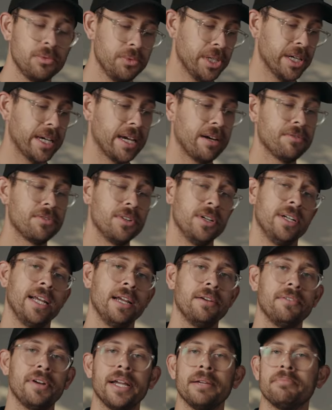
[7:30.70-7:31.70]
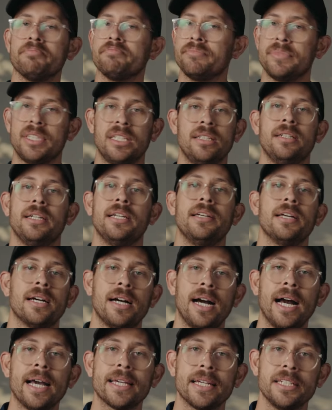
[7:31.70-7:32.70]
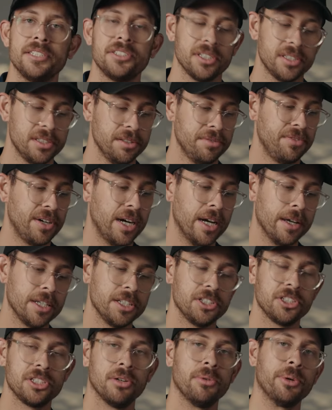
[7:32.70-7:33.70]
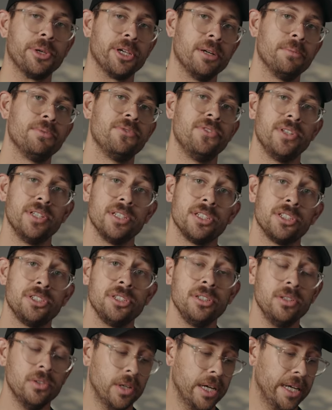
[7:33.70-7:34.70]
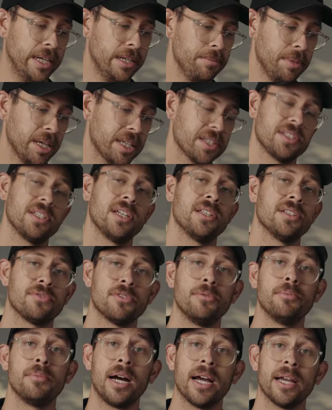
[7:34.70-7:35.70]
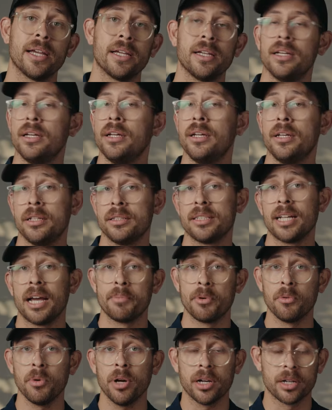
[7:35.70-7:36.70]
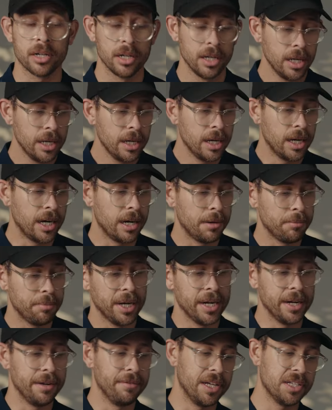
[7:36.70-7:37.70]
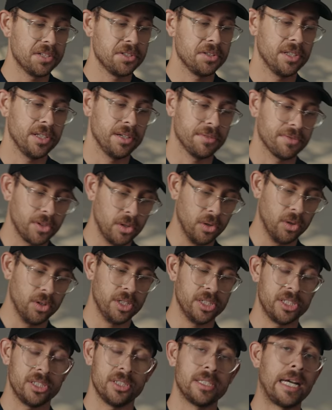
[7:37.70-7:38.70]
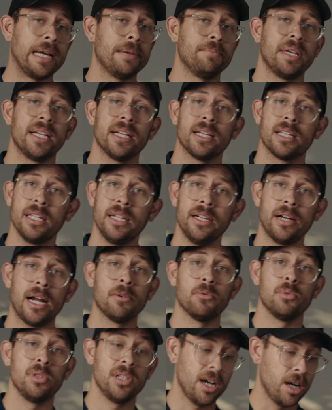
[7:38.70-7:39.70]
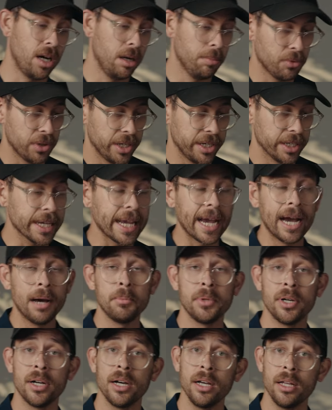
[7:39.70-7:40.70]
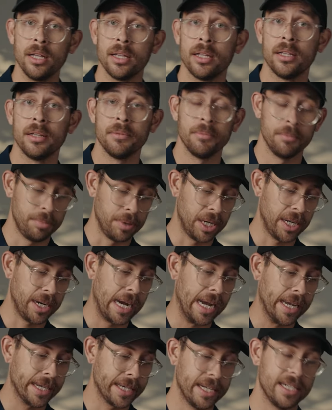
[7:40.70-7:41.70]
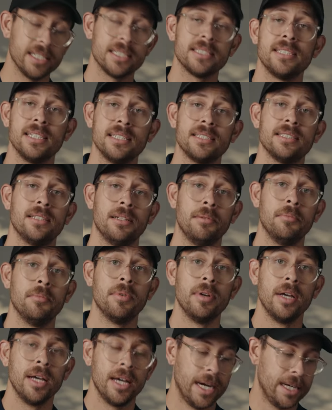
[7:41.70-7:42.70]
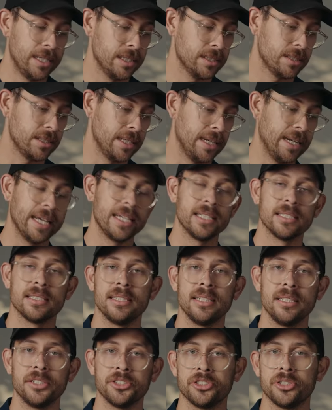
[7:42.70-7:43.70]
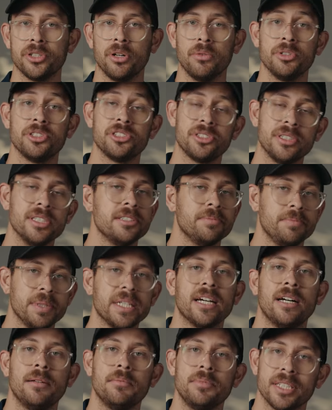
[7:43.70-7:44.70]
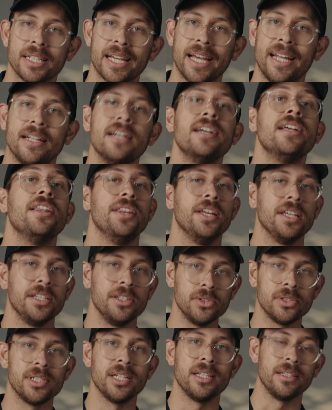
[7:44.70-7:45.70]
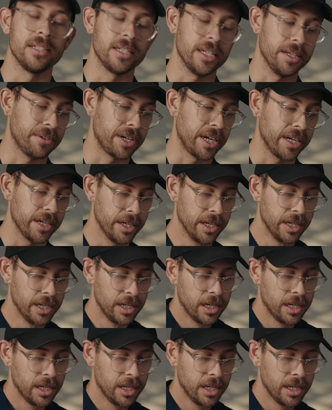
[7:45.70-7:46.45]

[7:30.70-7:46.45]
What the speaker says: and we account for the day rate, I can justify showing up for this shoot, and it makes sense for my type of work. But eventually, of course, I made it clear I will not operate a camera, but I can assist them as an AC or so, which this becomes, again, the utility, right?